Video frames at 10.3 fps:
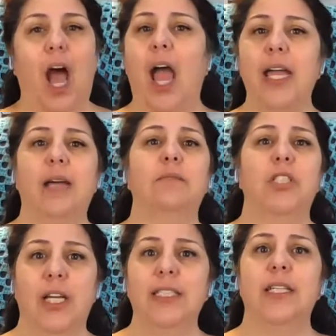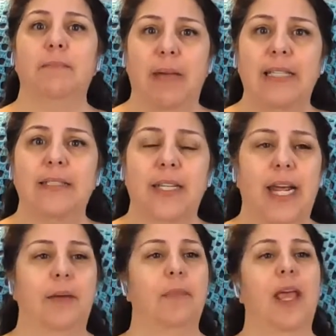I am just a mess
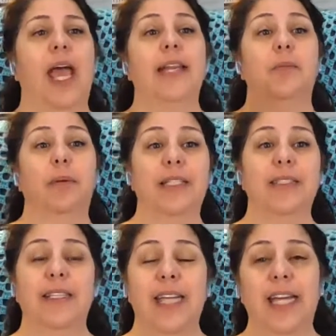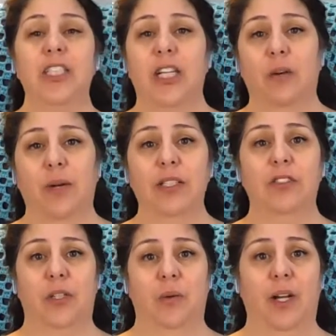today. At the presentation I
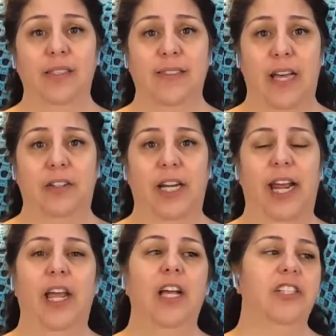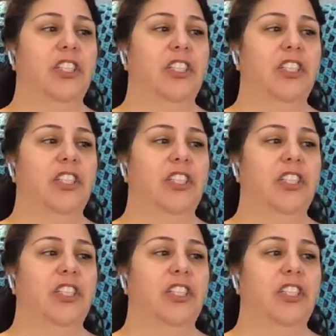went to on Saturday,